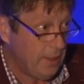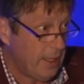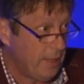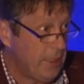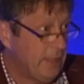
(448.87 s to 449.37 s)

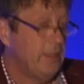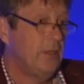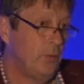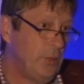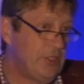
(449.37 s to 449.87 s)
I mean,
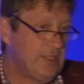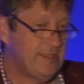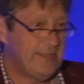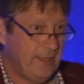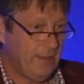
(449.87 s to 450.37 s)
we're
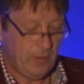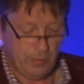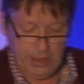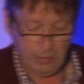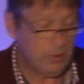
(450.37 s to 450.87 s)
just telling the
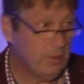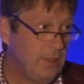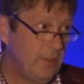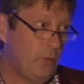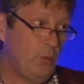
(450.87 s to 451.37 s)
people
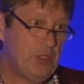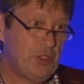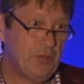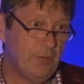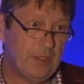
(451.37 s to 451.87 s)

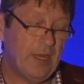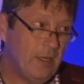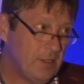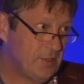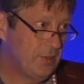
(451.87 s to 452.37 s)
which
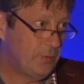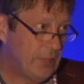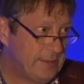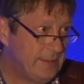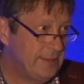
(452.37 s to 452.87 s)
colors the
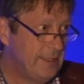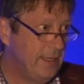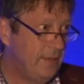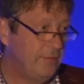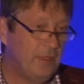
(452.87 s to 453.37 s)
dresses
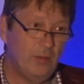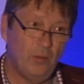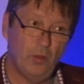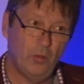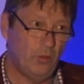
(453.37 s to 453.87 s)
have,
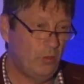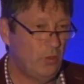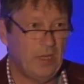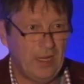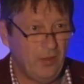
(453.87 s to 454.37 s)

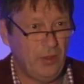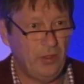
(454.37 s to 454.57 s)
how